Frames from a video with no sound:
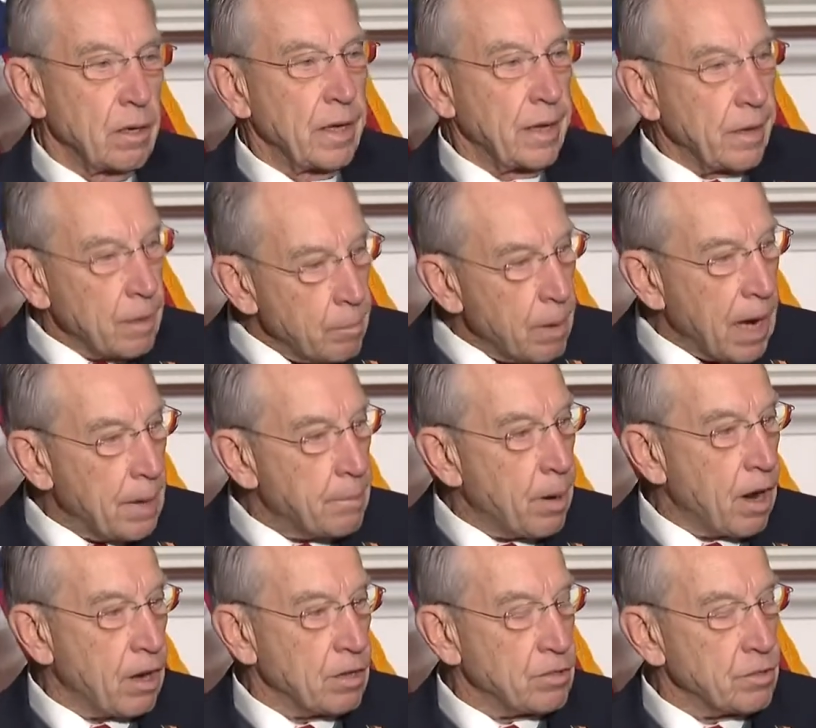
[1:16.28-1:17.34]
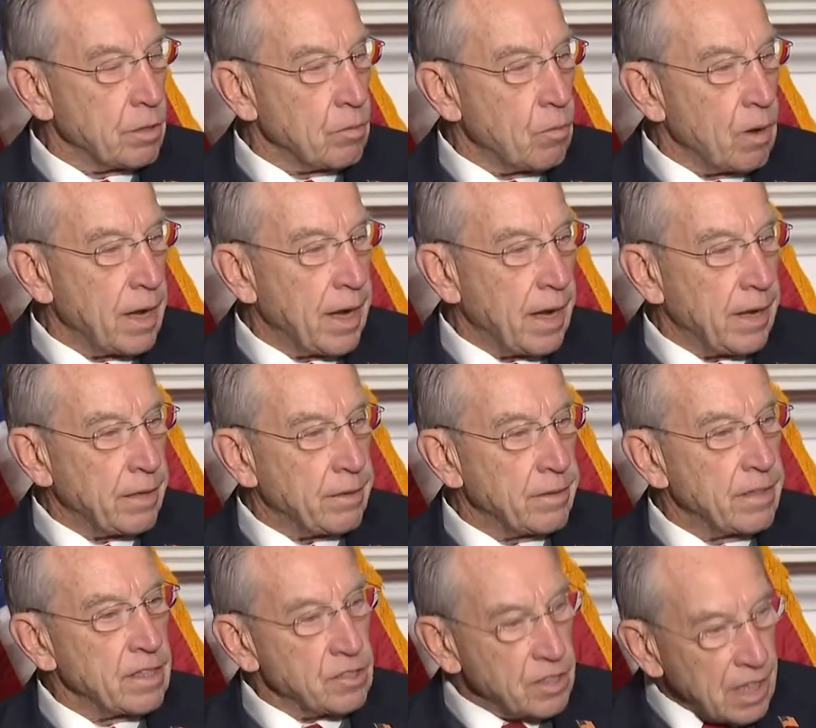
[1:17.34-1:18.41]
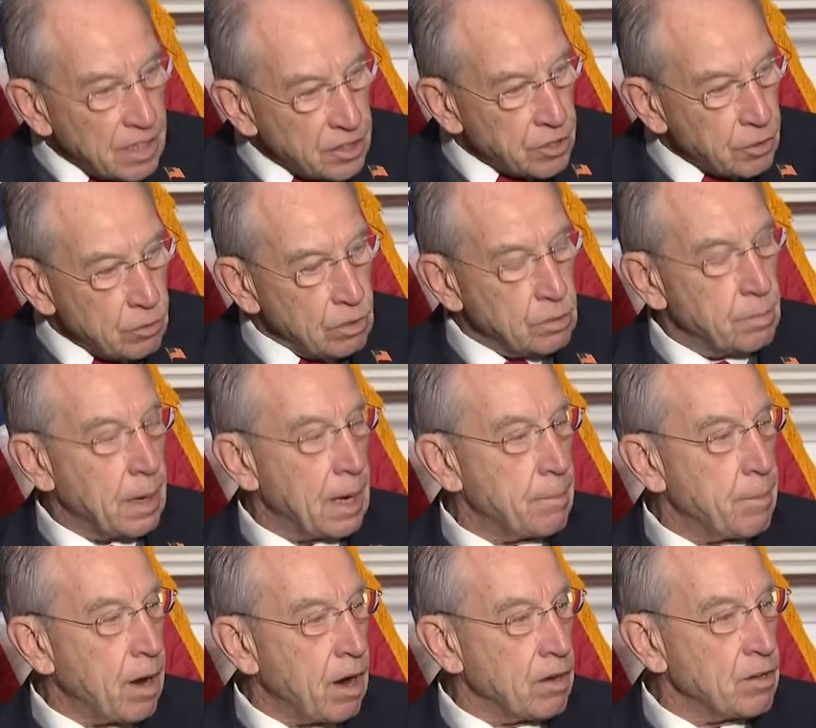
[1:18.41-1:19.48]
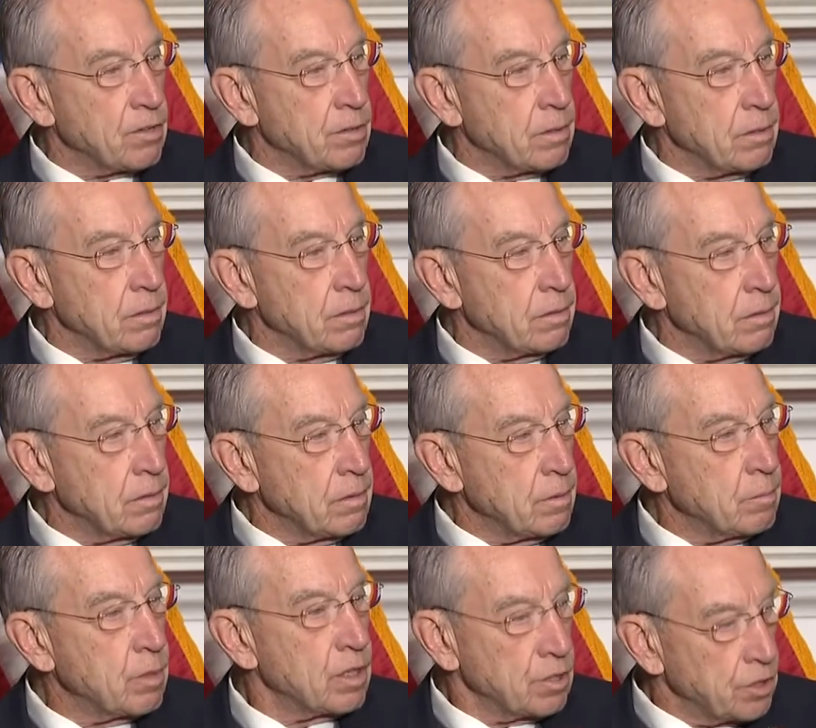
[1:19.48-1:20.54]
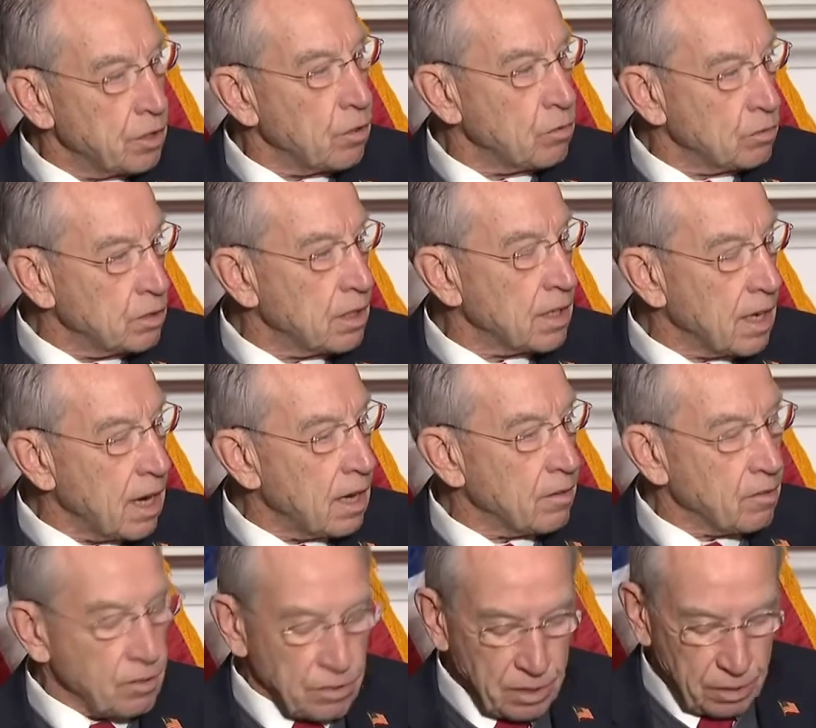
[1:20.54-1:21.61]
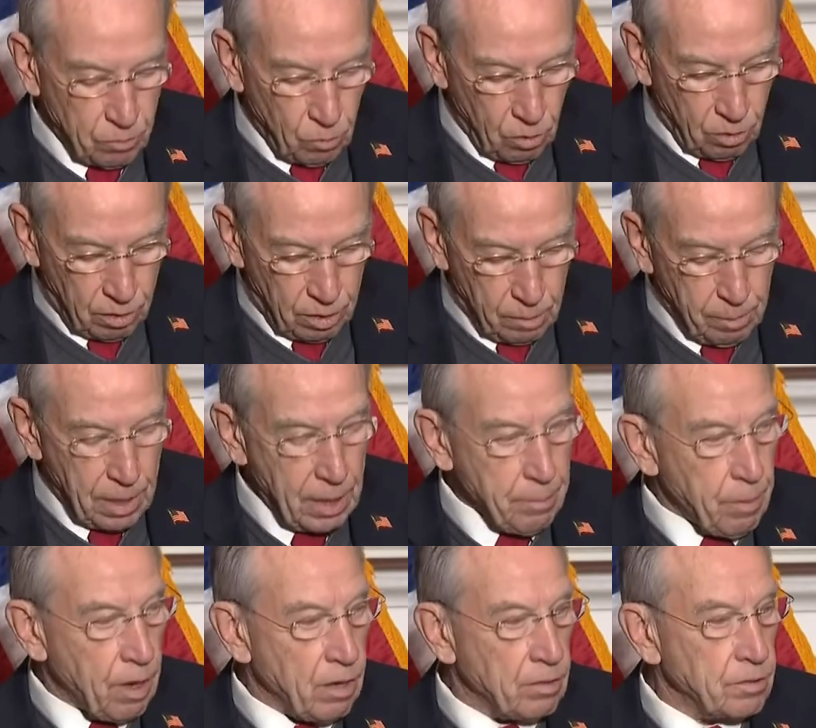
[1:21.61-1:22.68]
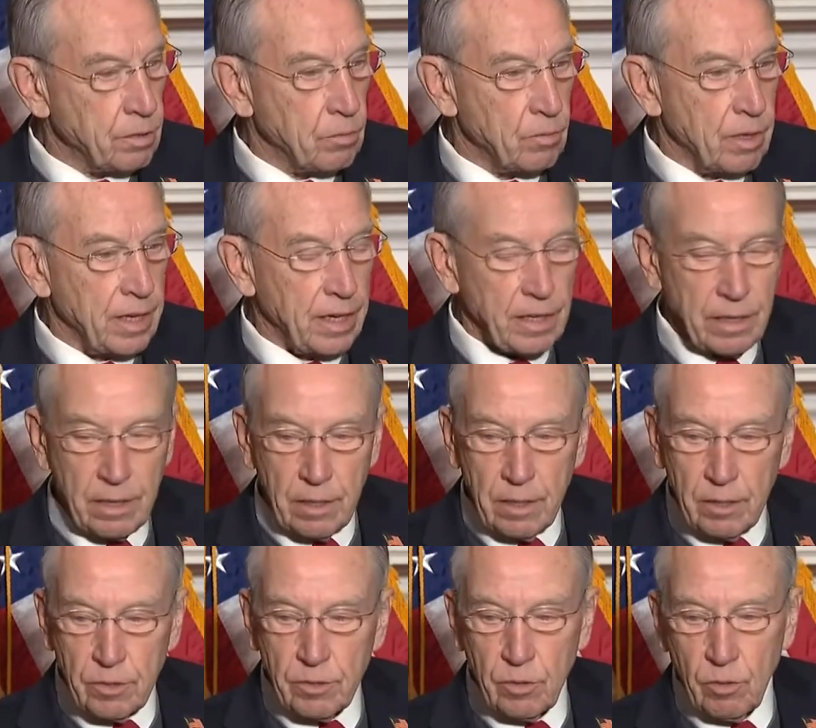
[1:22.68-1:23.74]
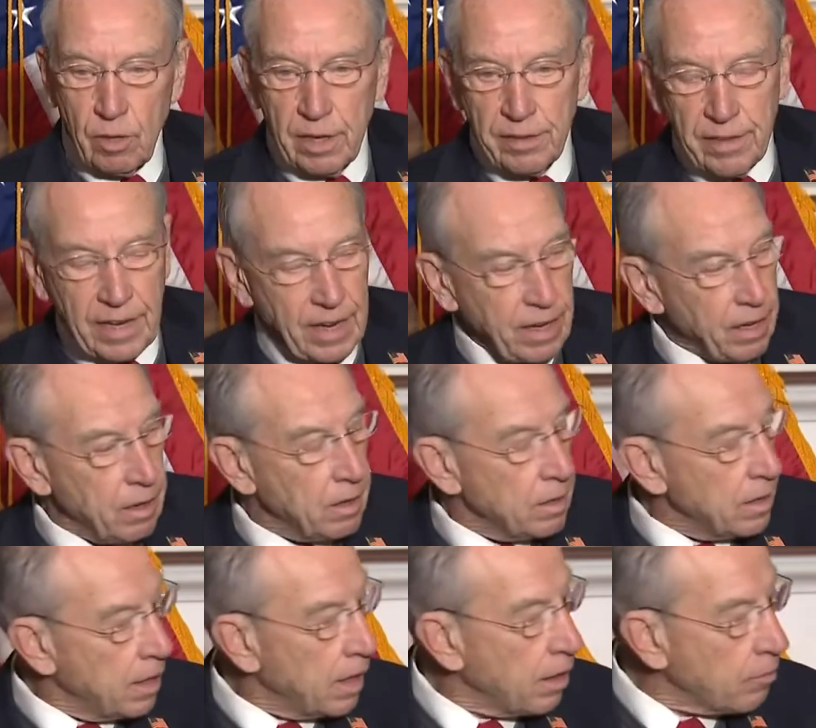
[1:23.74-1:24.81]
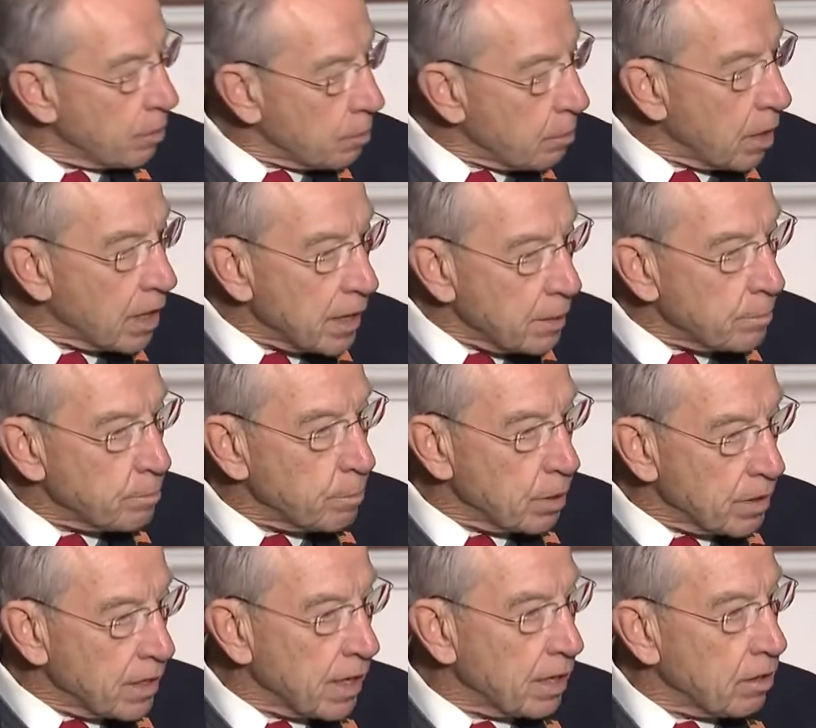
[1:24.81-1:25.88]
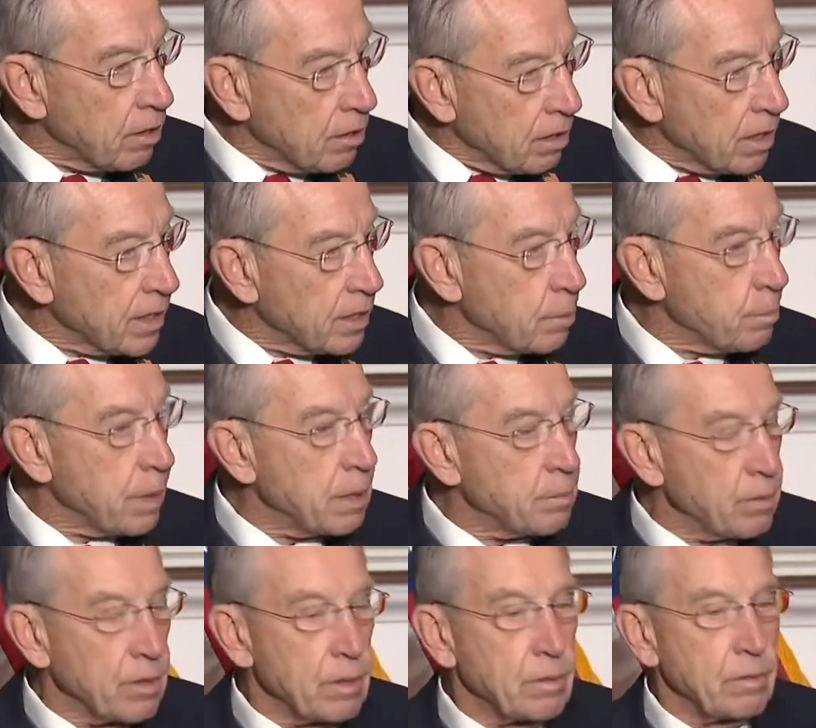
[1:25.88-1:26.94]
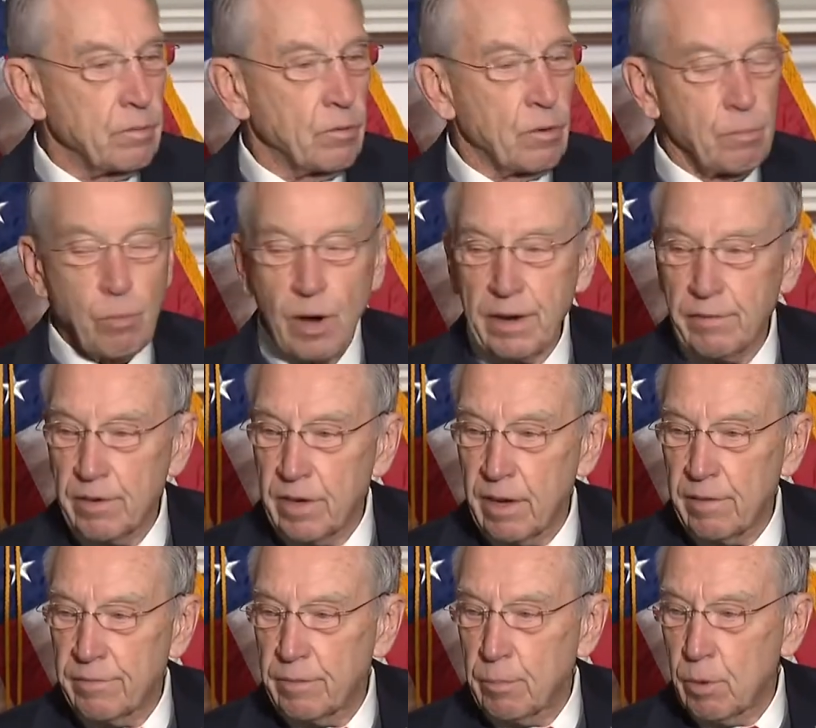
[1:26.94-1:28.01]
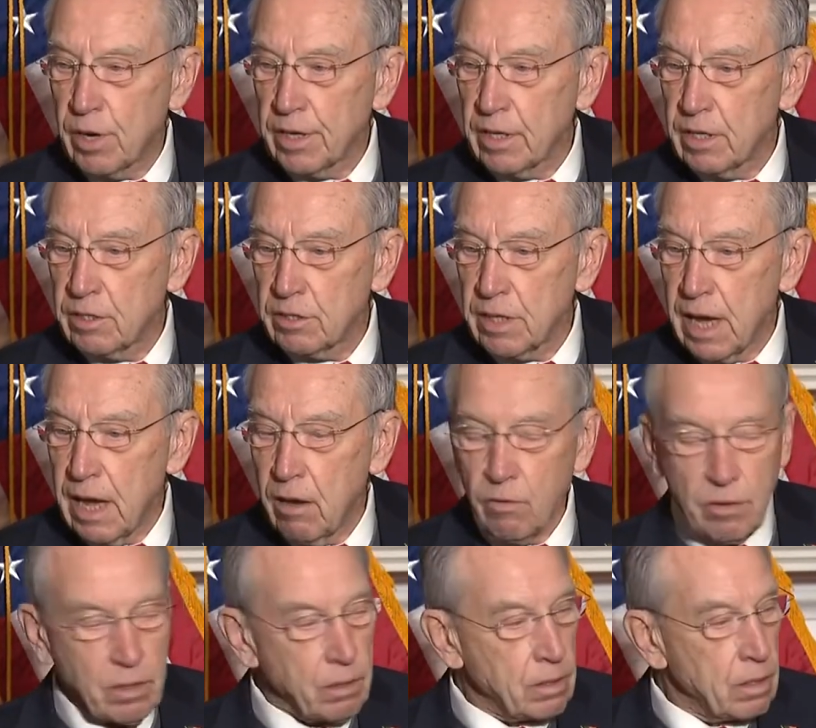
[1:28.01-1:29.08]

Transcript: in a bipartisan way, this issue is bipartisan, but it shows that Congress can work in a bipartisan way. So I thank everybody, particularly the people that were brave enough to bring this out